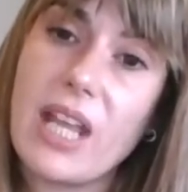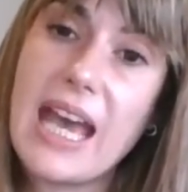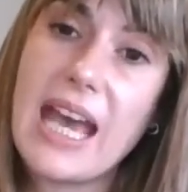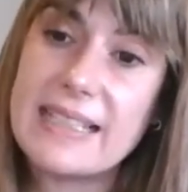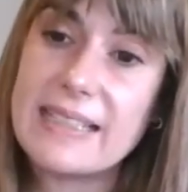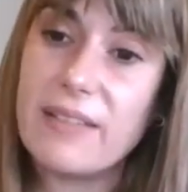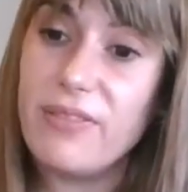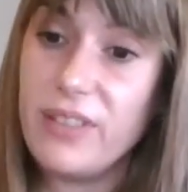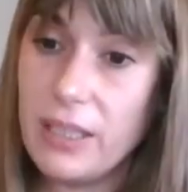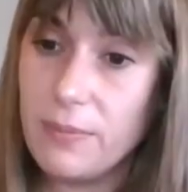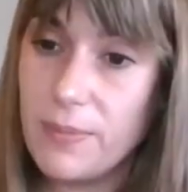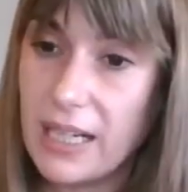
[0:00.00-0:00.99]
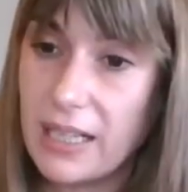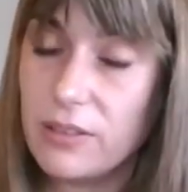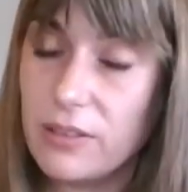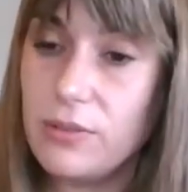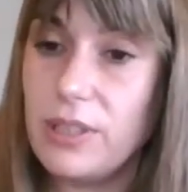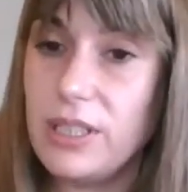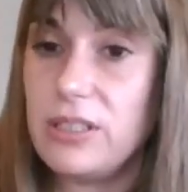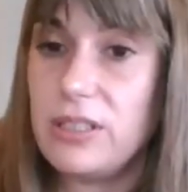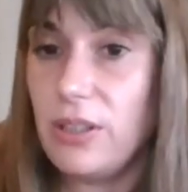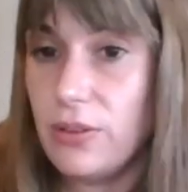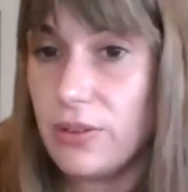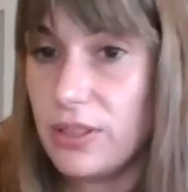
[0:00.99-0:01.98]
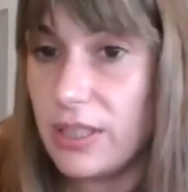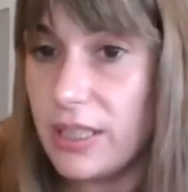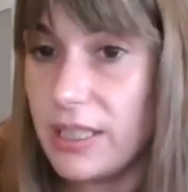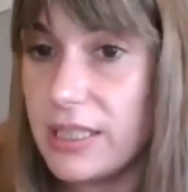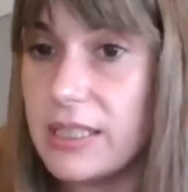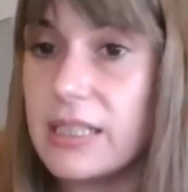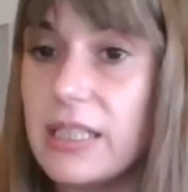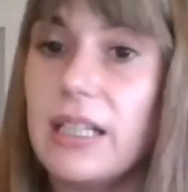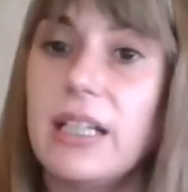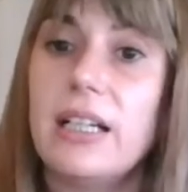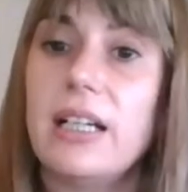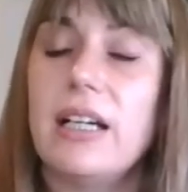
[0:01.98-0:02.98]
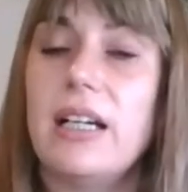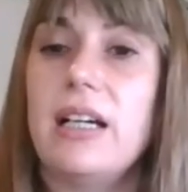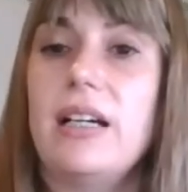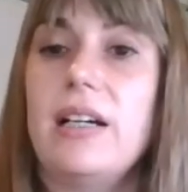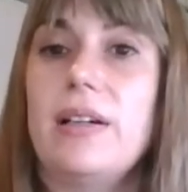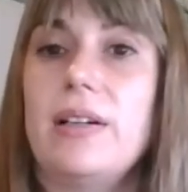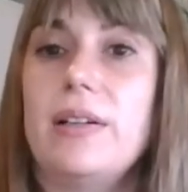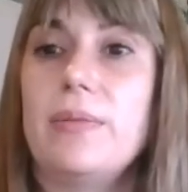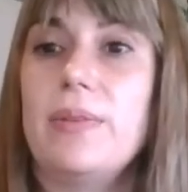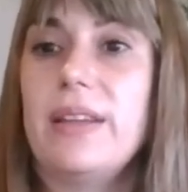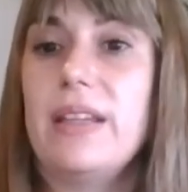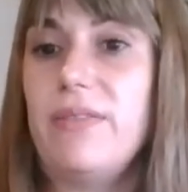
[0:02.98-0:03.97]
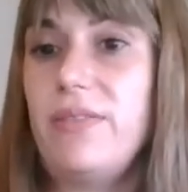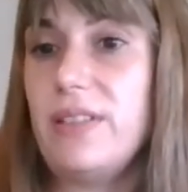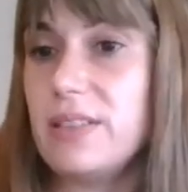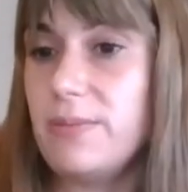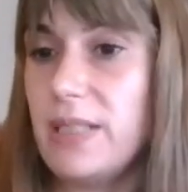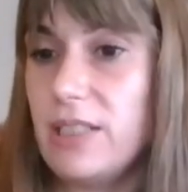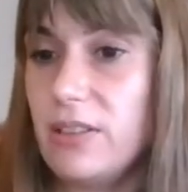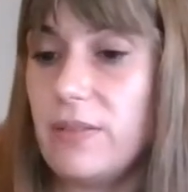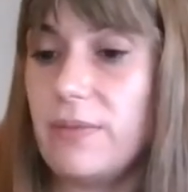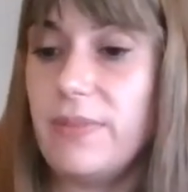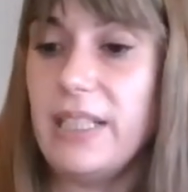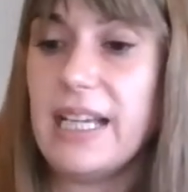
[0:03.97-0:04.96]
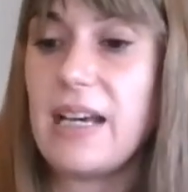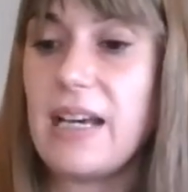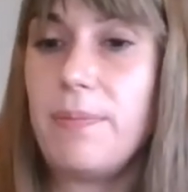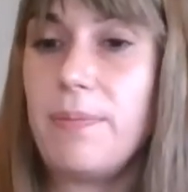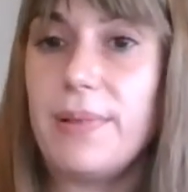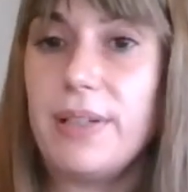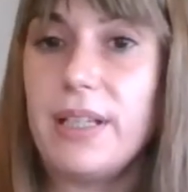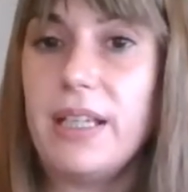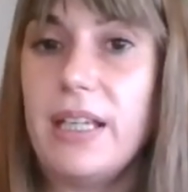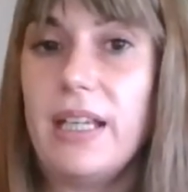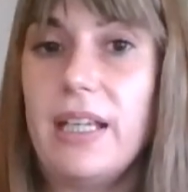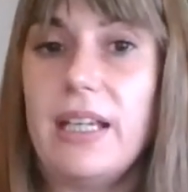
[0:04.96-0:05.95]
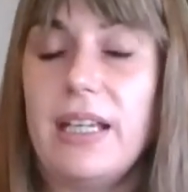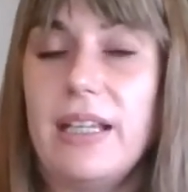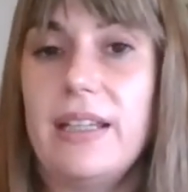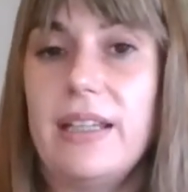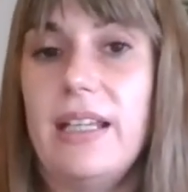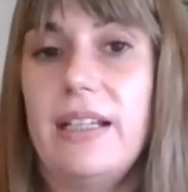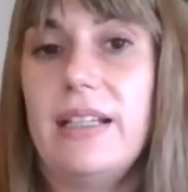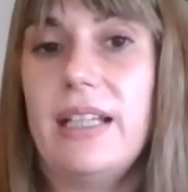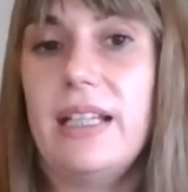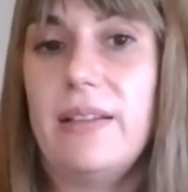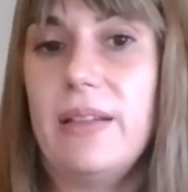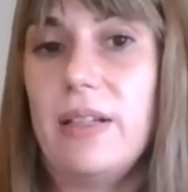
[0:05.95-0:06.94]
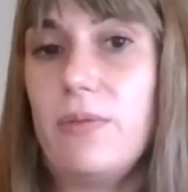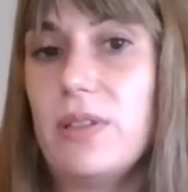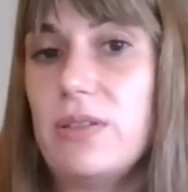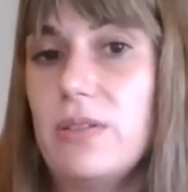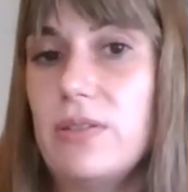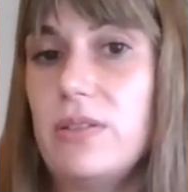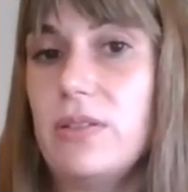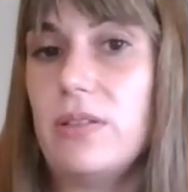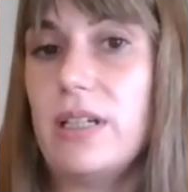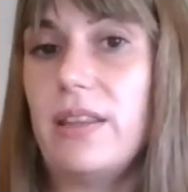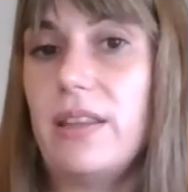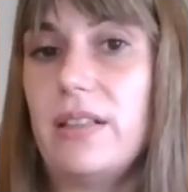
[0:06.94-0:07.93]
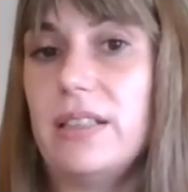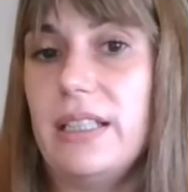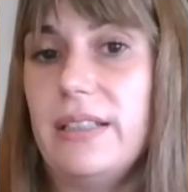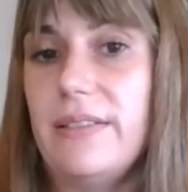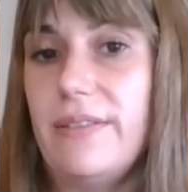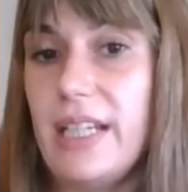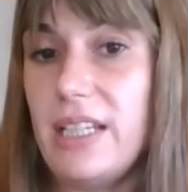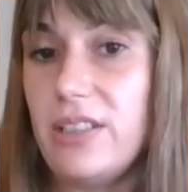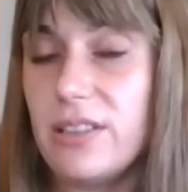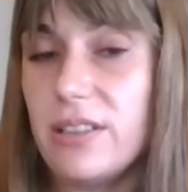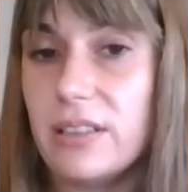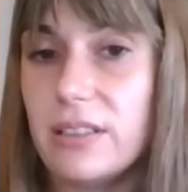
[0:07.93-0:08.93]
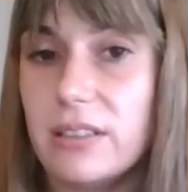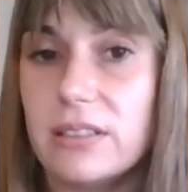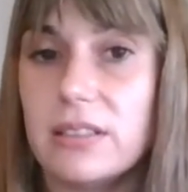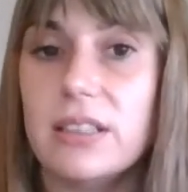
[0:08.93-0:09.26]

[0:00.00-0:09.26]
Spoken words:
asked feedback to these users with the first version of the app. And then there was also a third iteration